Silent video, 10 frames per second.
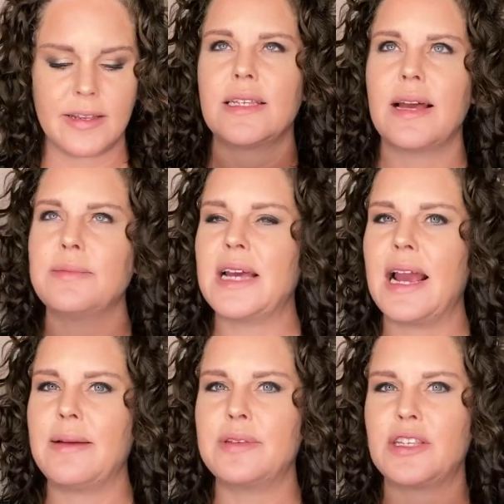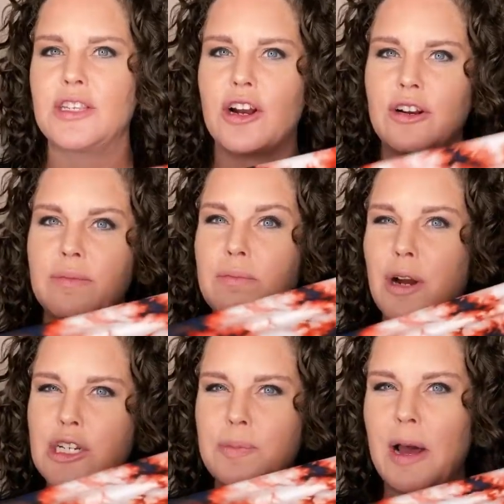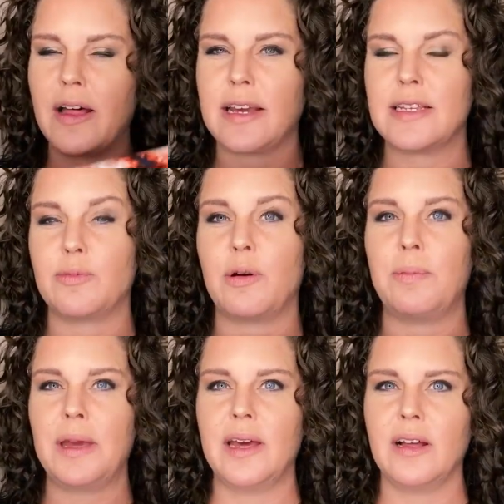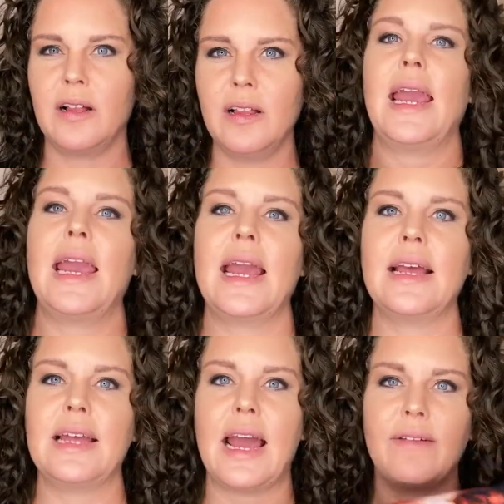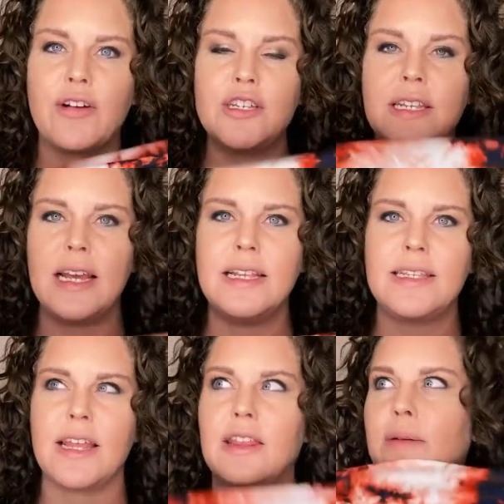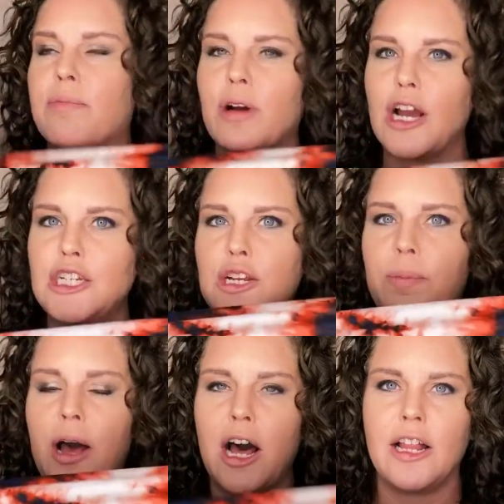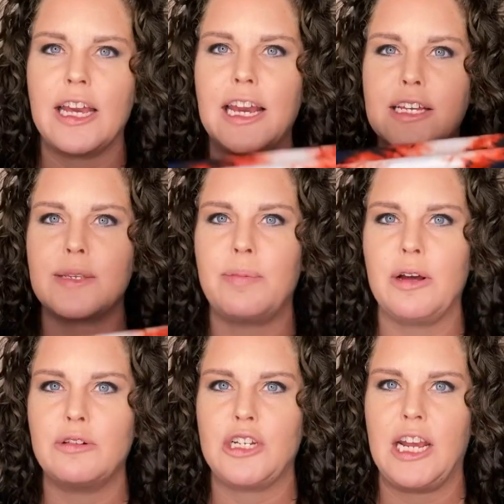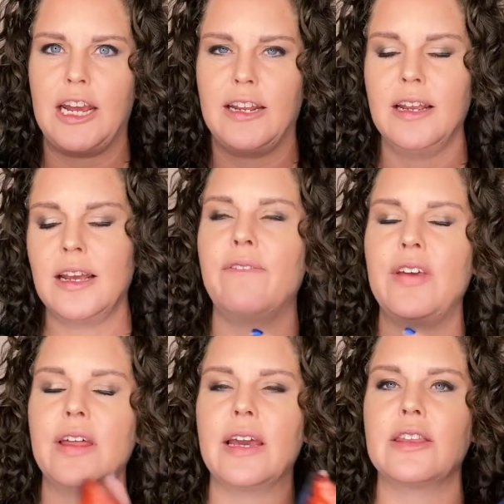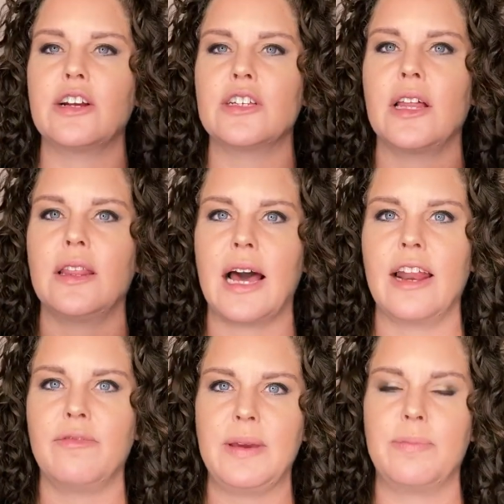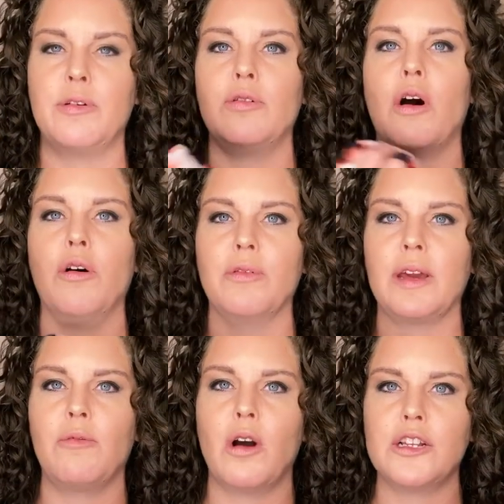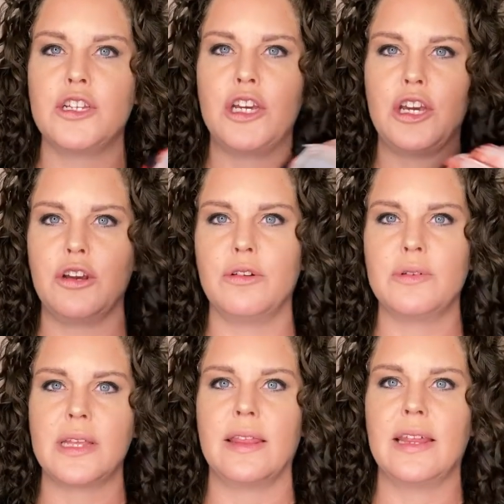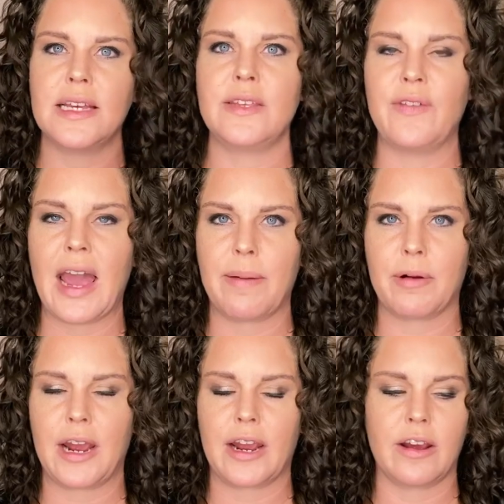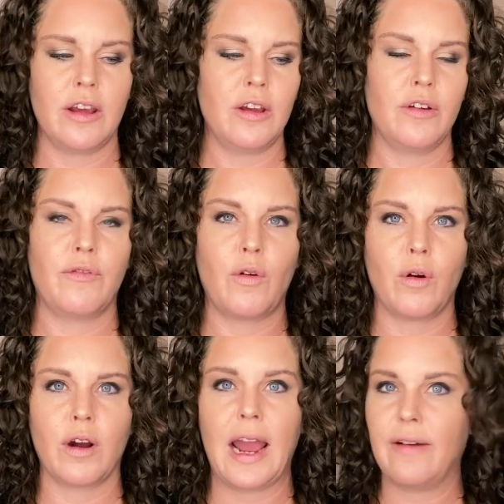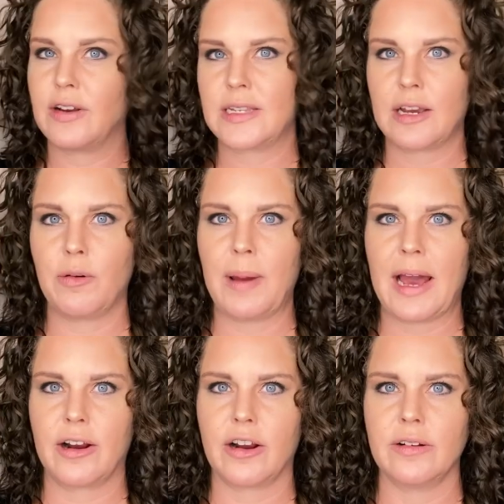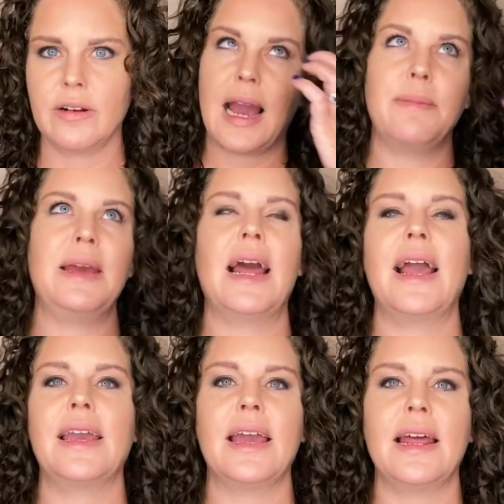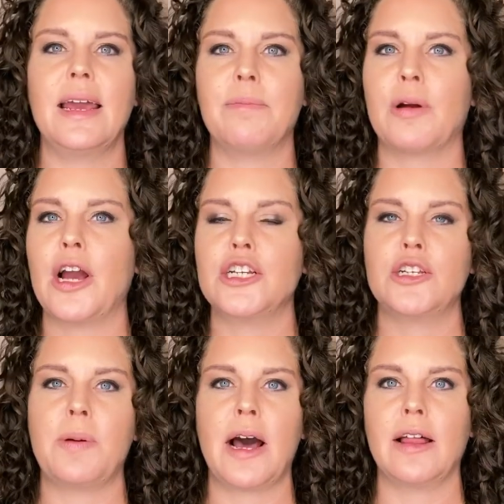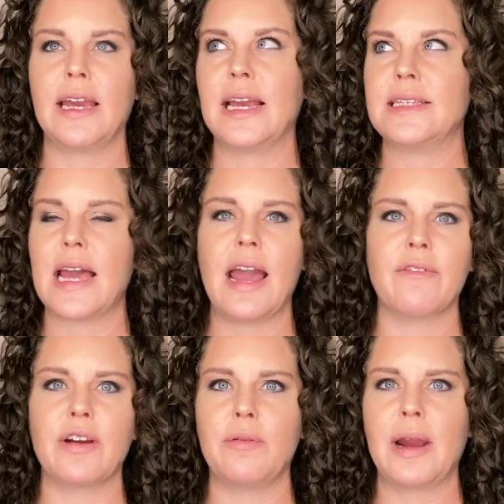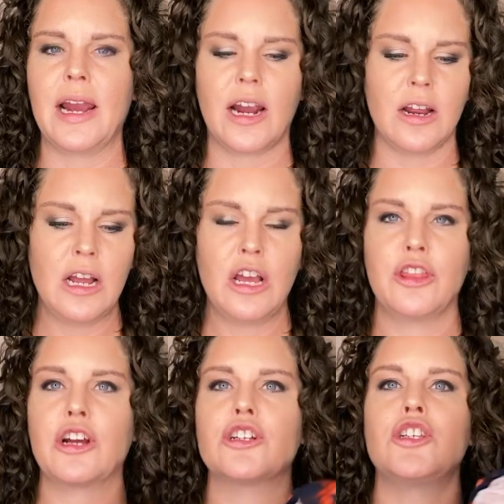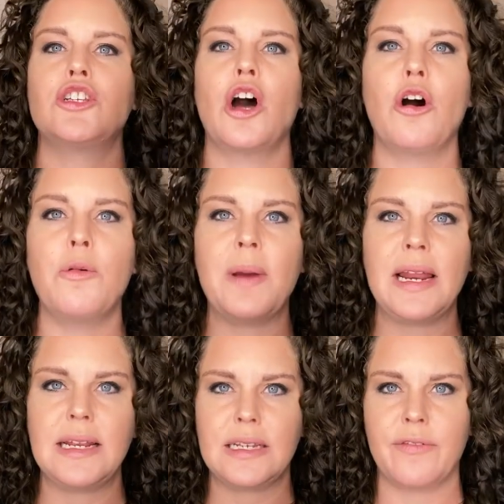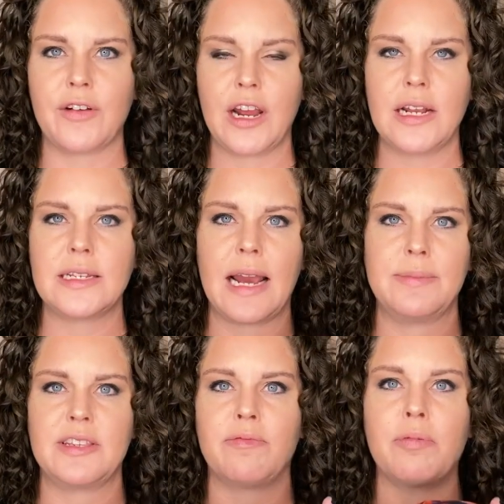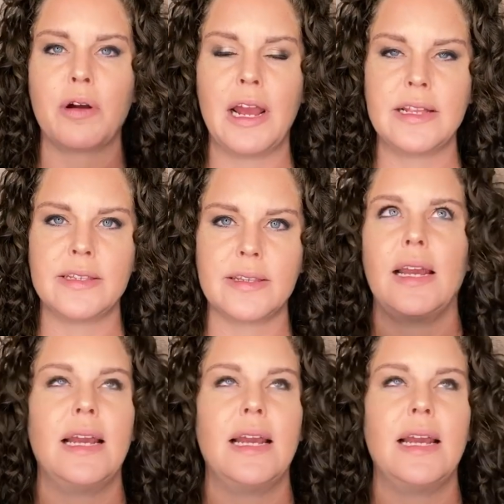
Sometimes certain brush polys will pill, and ever since the brushed poly explosion, I feel like there's a lot of people who only want to use this fabric for every single pattern. I mean, I get it, brushed poly, it's everywhere. There's so many different types of prints.